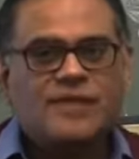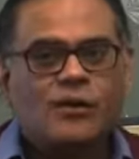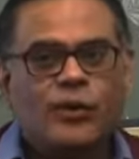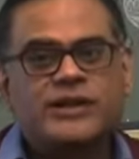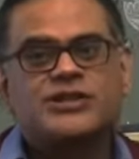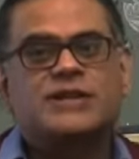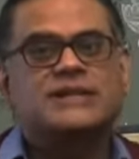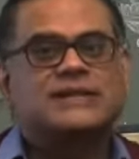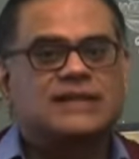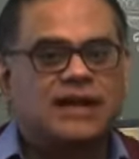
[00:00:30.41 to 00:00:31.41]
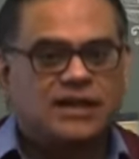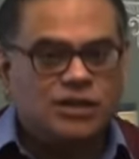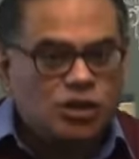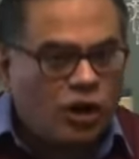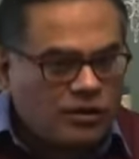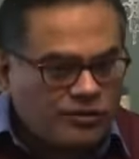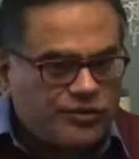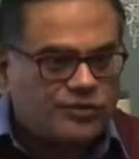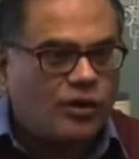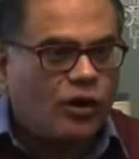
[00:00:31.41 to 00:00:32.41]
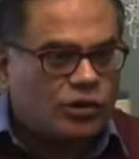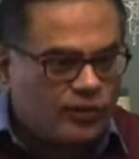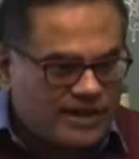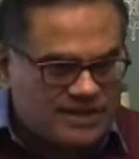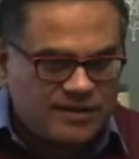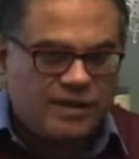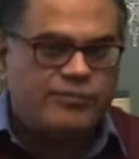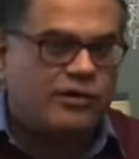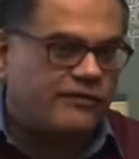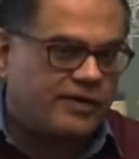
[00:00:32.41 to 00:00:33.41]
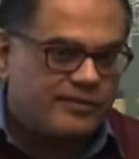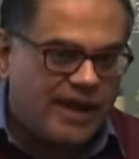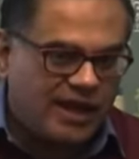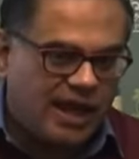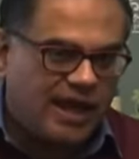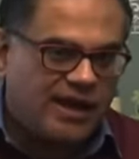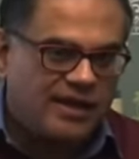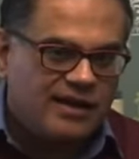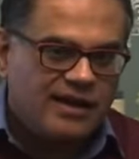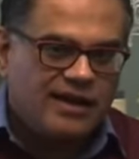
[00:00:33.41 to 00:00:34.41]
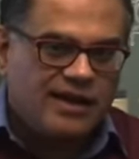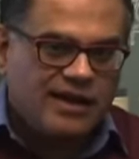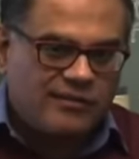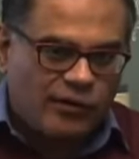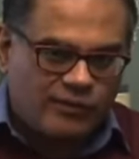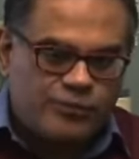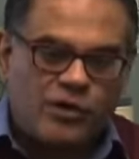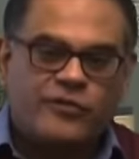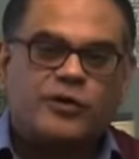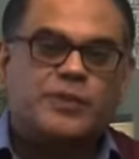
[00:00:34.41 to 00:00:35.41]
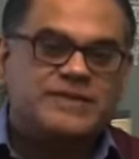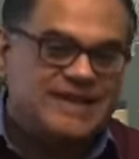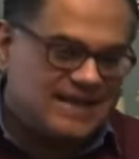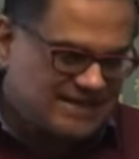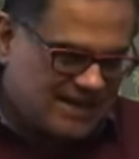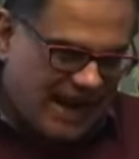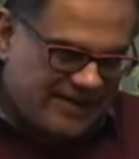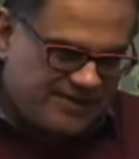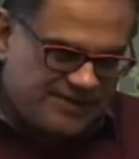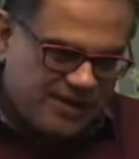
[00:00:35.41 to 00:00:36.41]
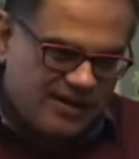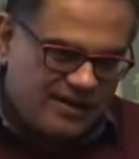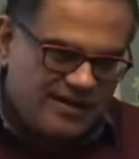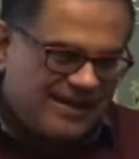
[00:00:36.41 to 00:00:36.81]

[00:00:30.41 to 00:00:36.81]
which is not always a profit-making or profit-obsessed entity.